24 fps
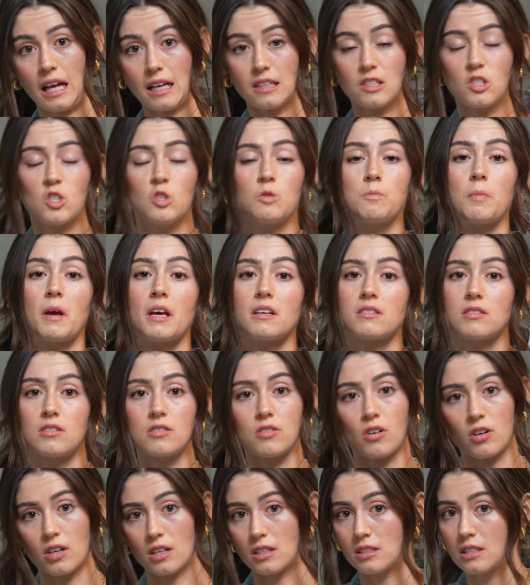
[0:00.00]
That space
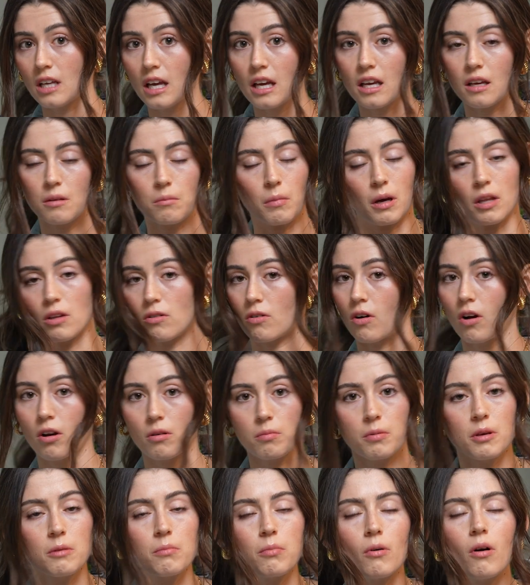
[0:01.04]
is already taken by the wrong
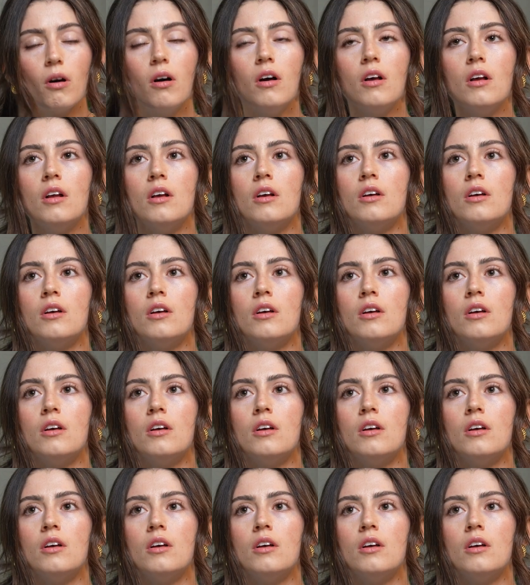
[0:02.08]
people.